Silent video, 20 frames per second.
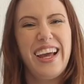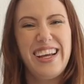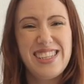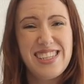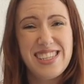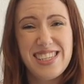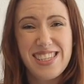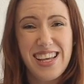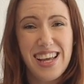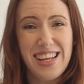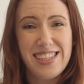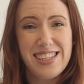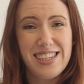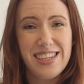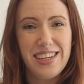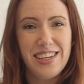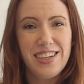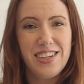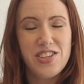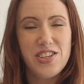80 cents
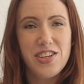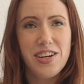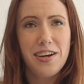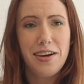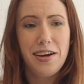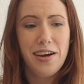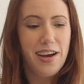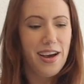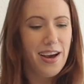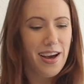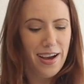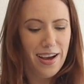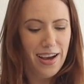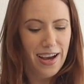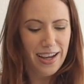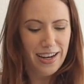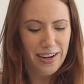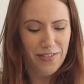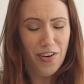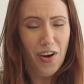each.
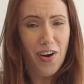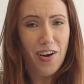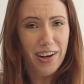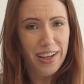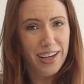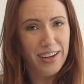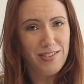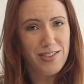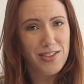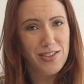And if all I have